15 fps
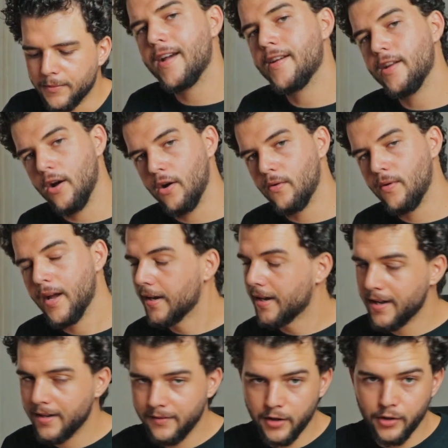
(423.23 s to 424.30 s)
I know,
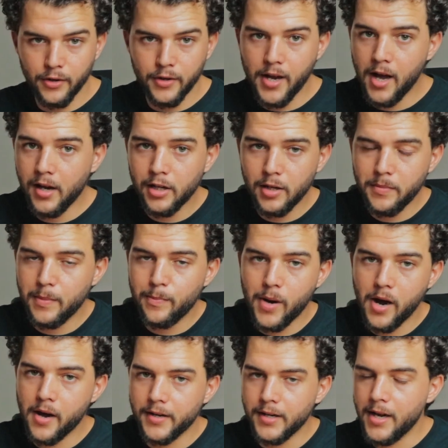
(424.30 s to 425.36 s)
again, they're not going to be
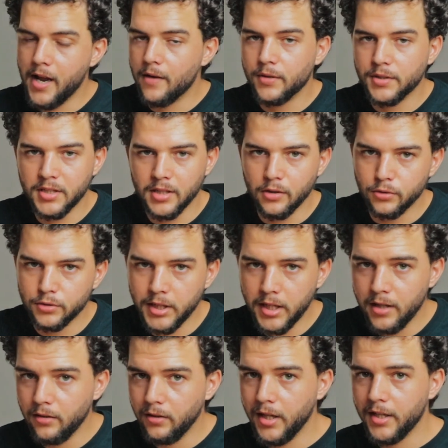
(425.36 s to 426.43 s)
partying every single
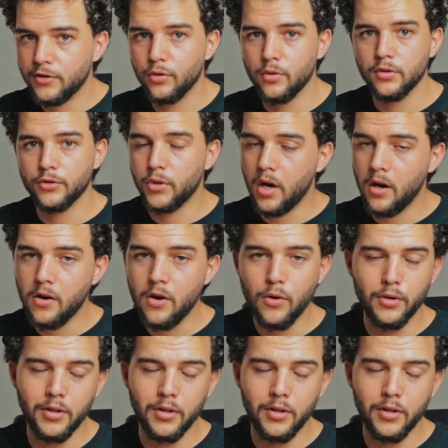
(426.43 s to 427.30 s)
day unless you're drunk,